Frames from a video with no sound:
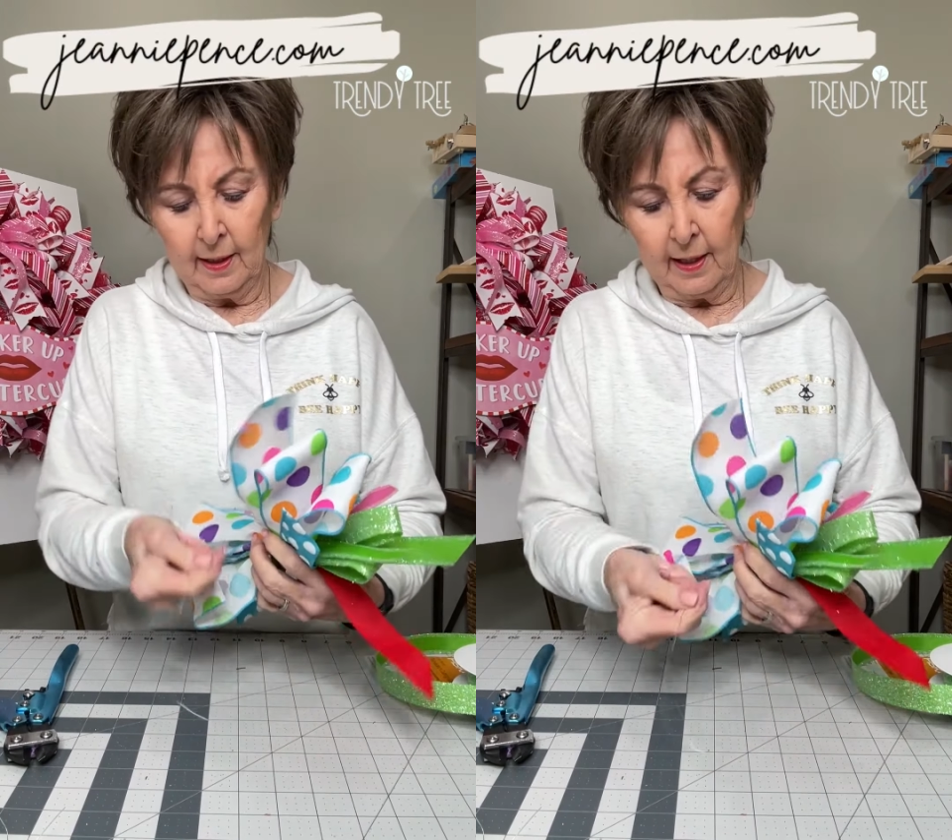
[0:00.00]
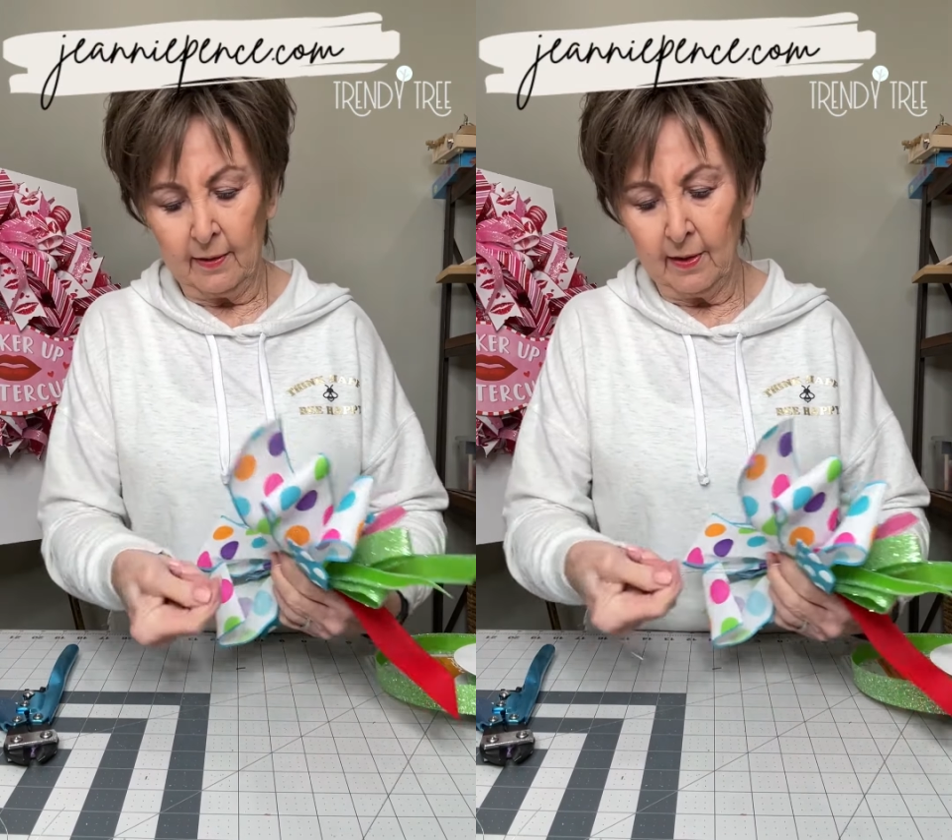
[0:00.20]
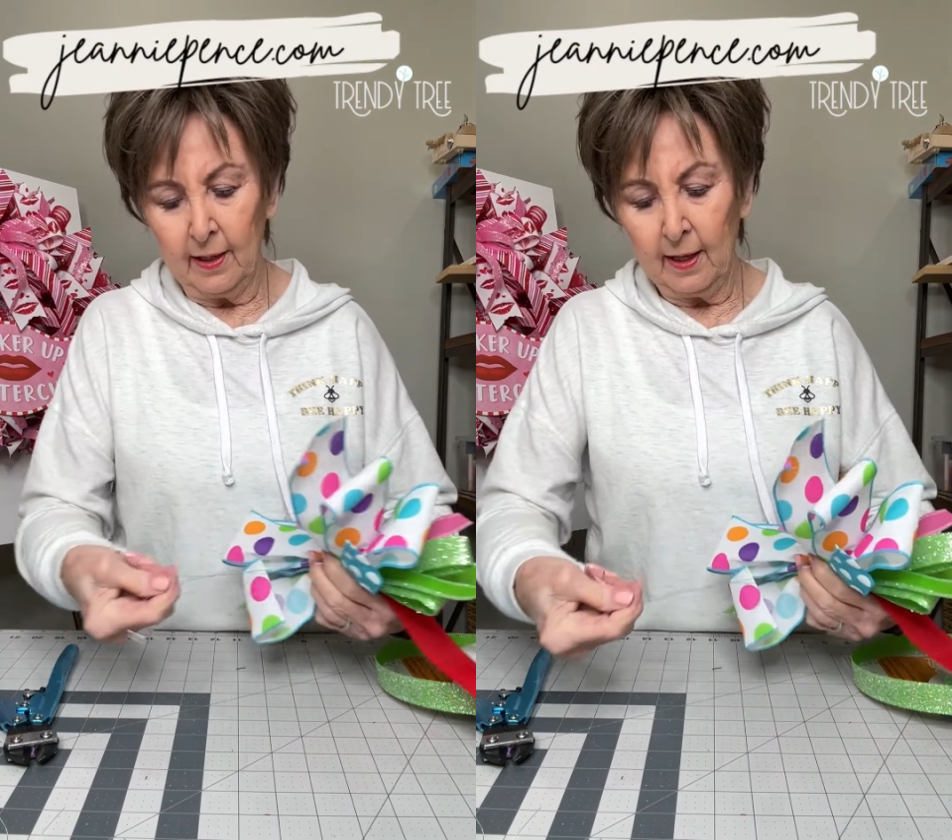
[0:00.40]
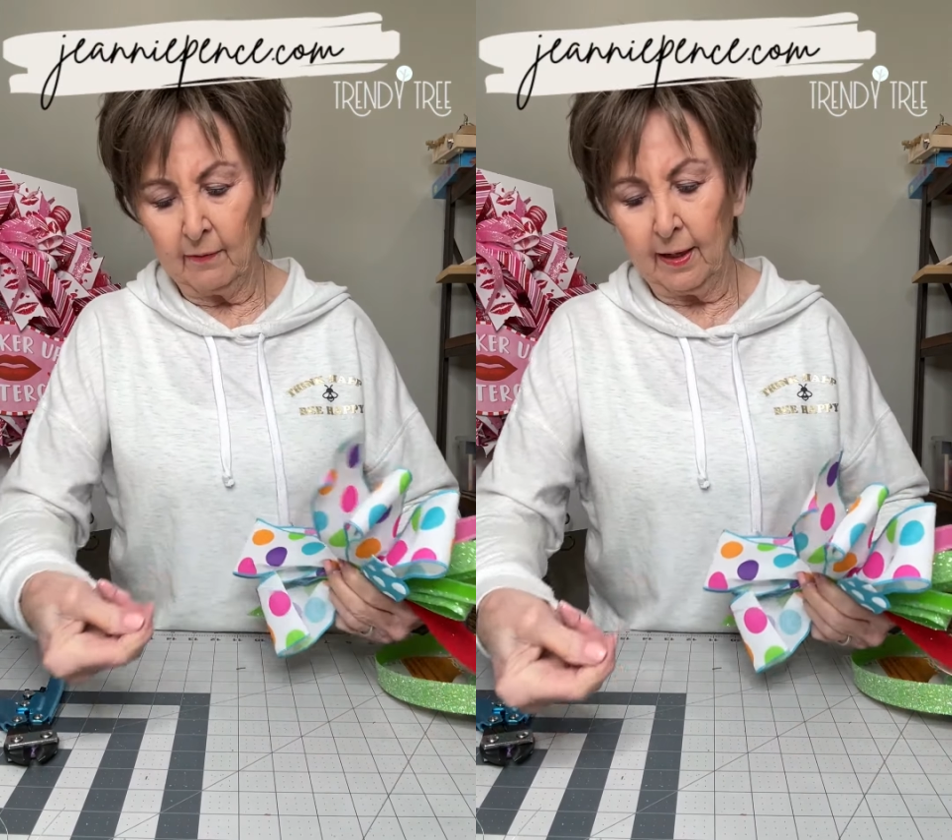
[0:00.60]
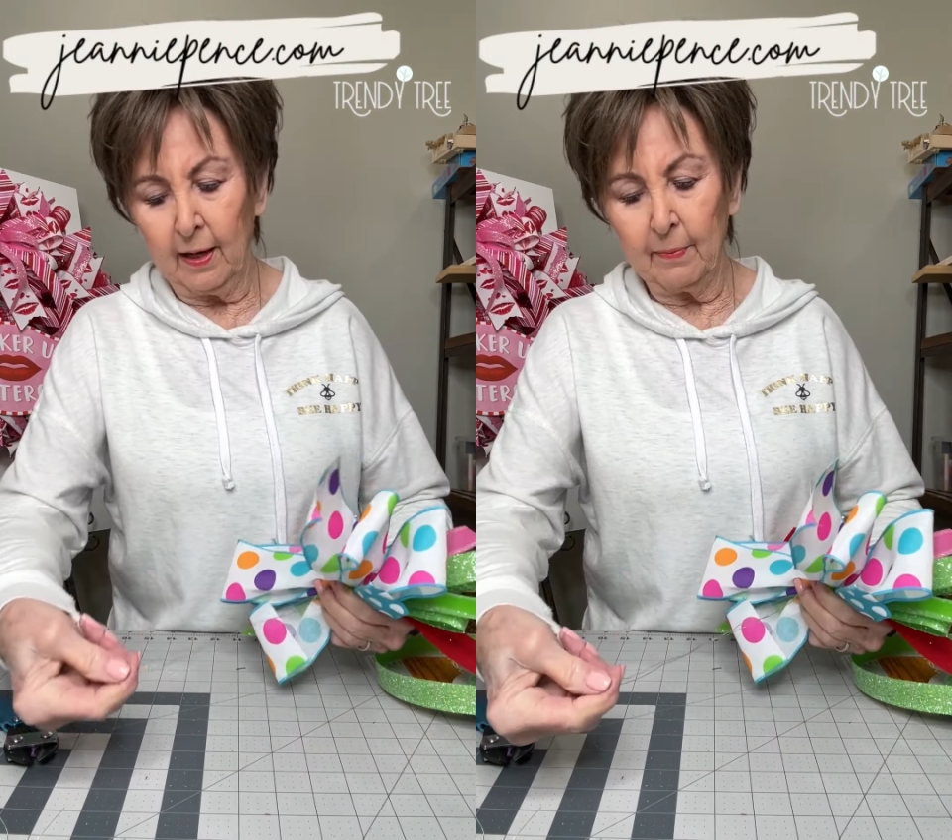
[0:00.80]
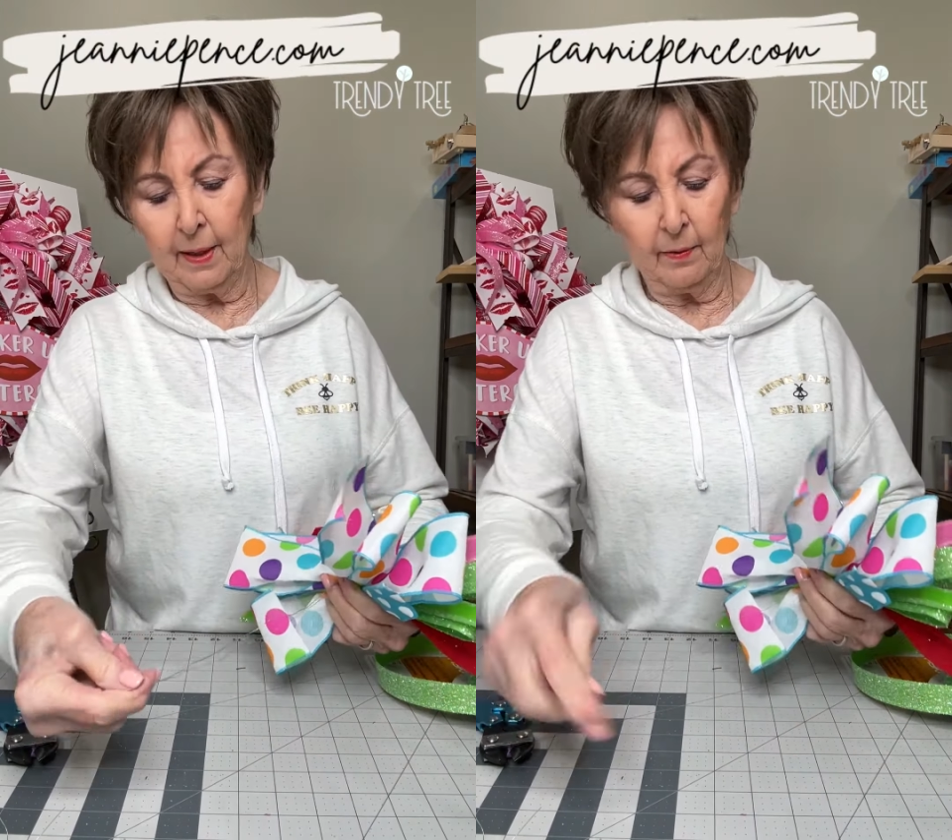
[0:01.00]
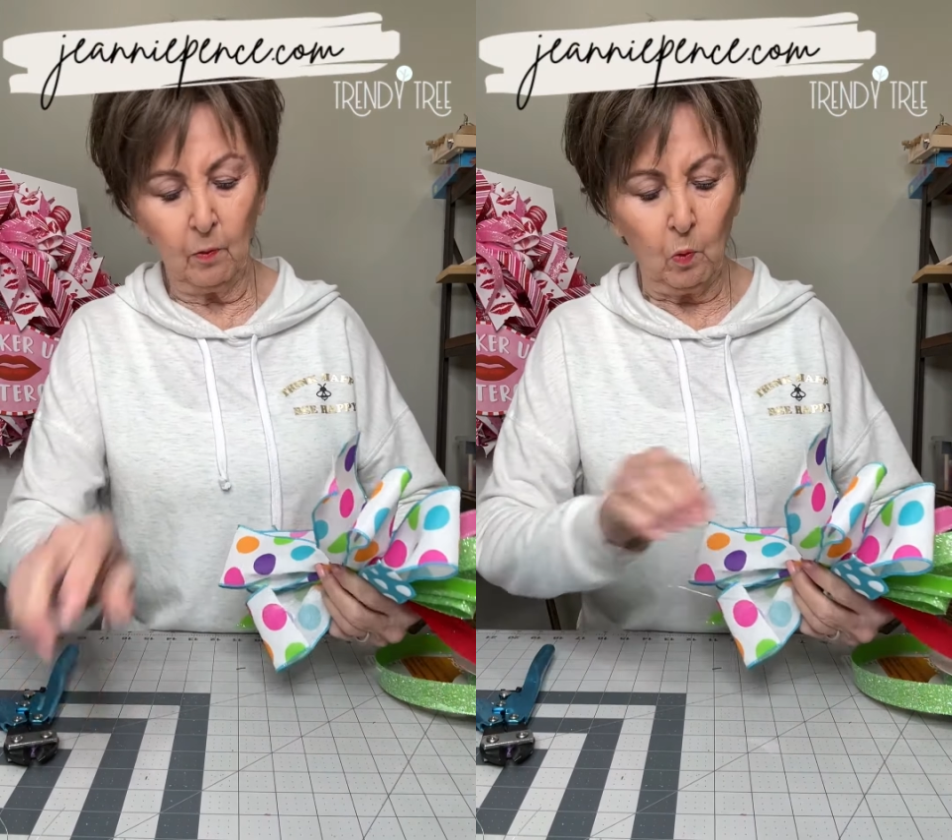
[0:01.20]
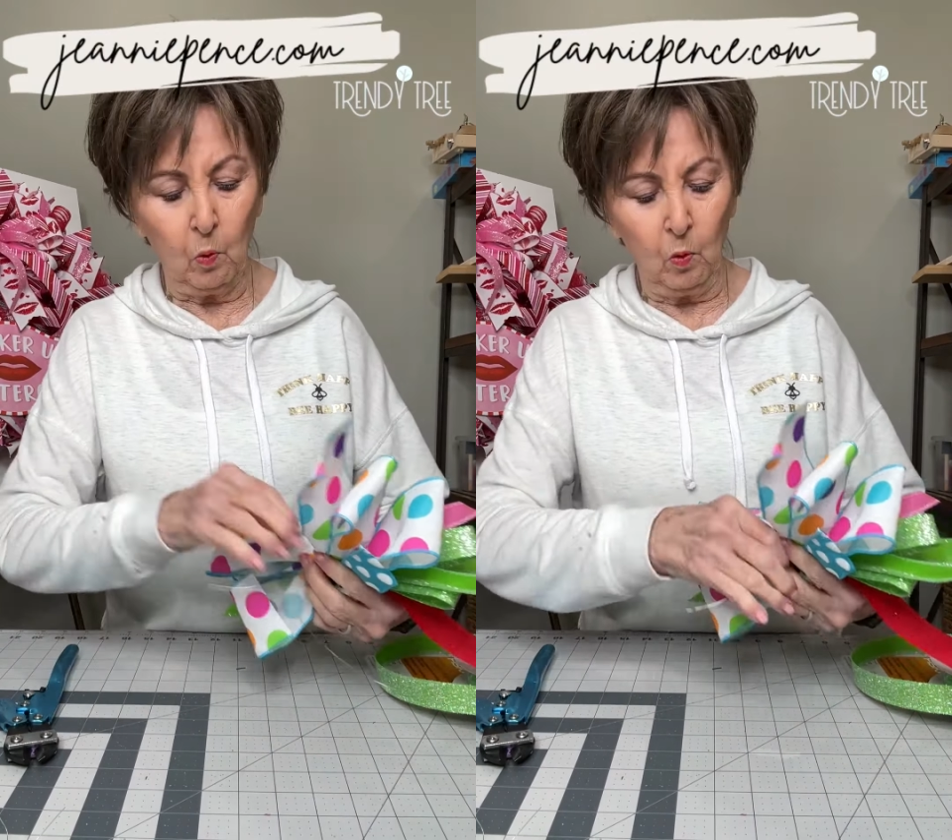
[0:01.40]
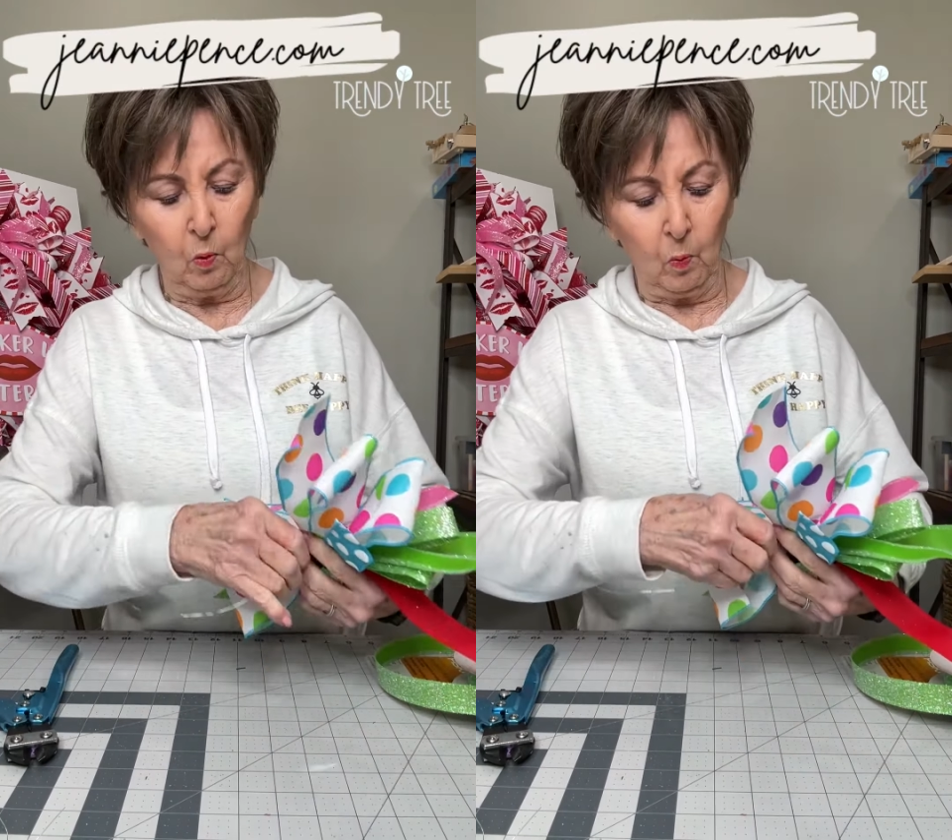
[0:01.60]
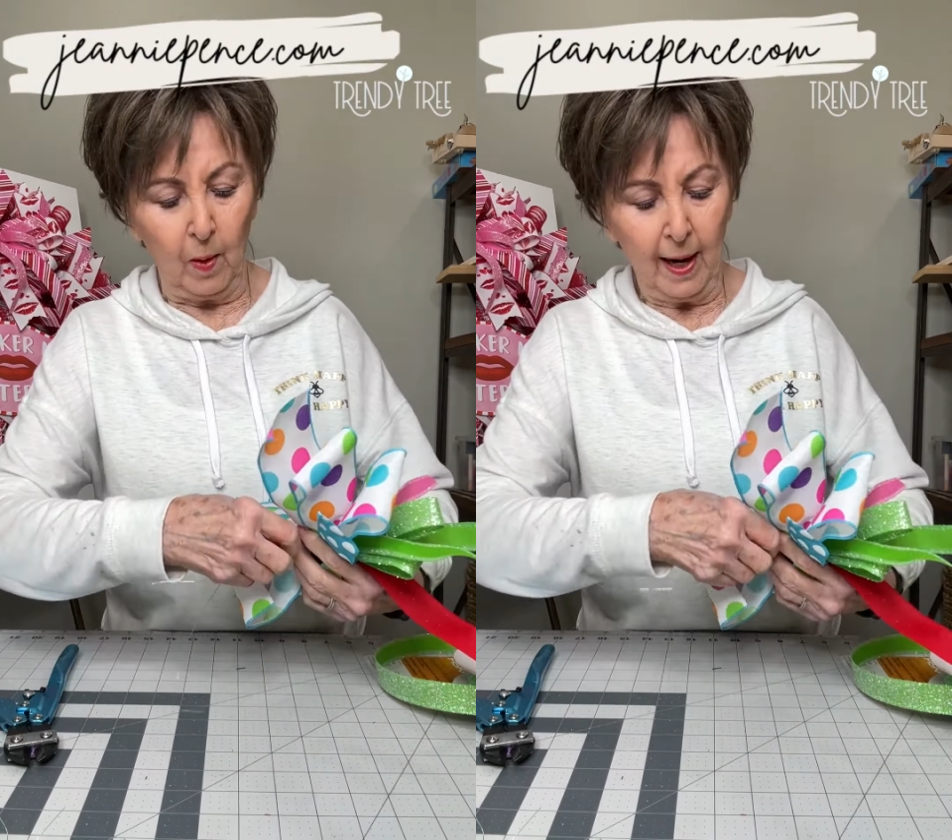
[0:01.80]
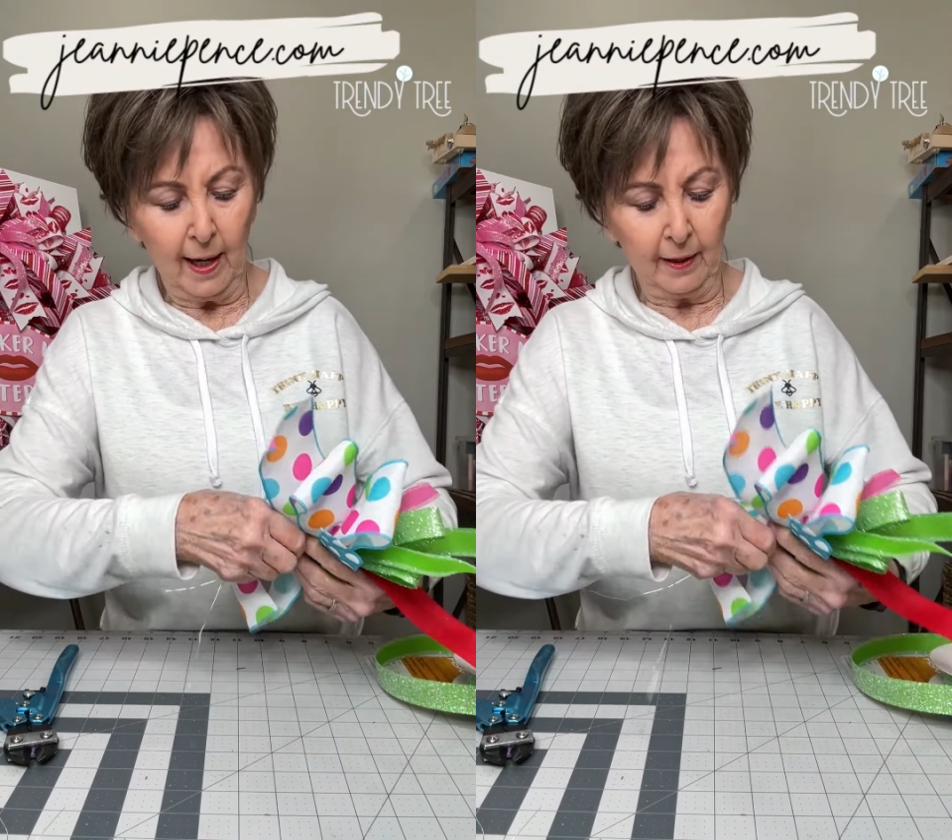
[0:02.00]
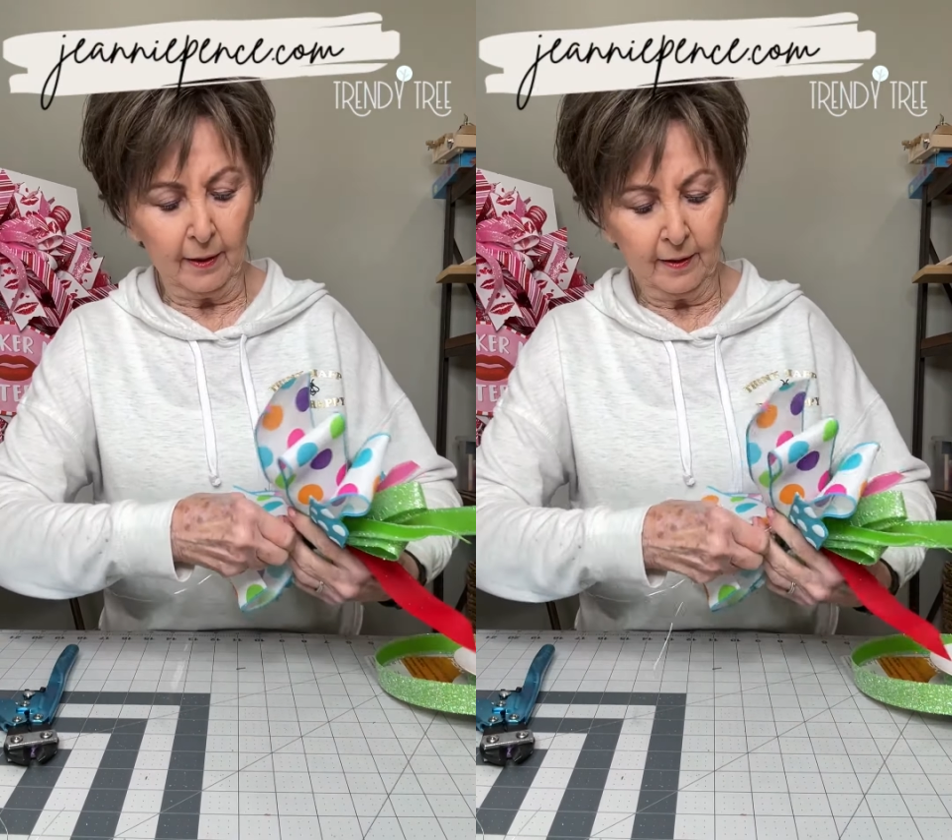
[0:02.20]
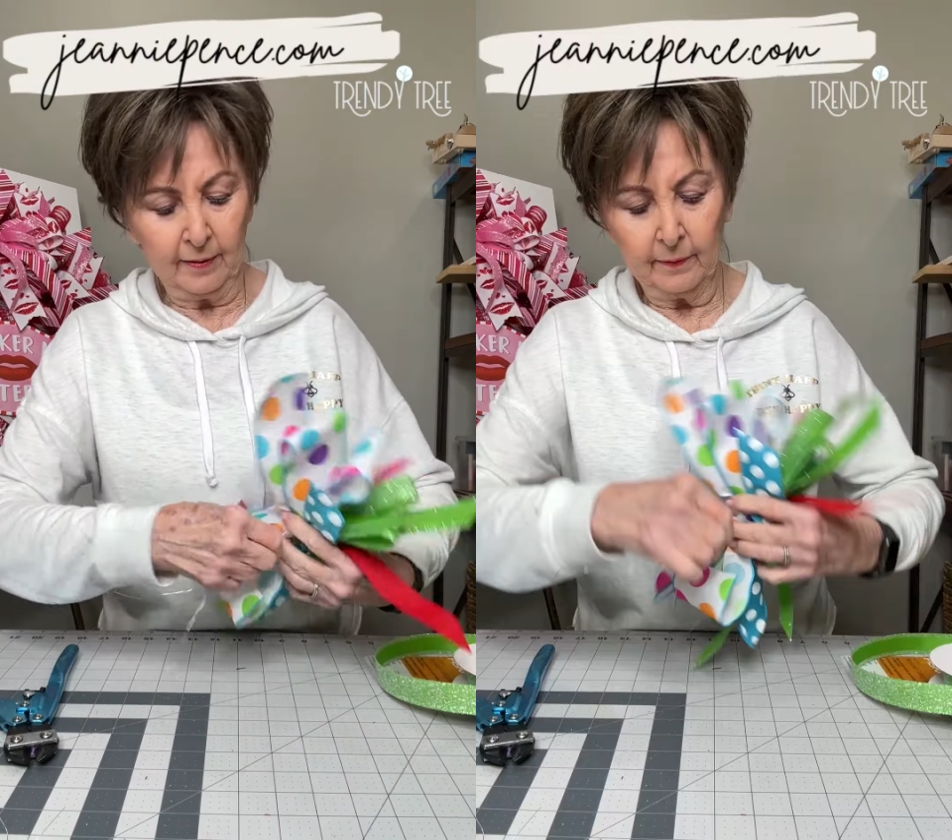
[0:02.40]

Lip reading: And then I've got my wire.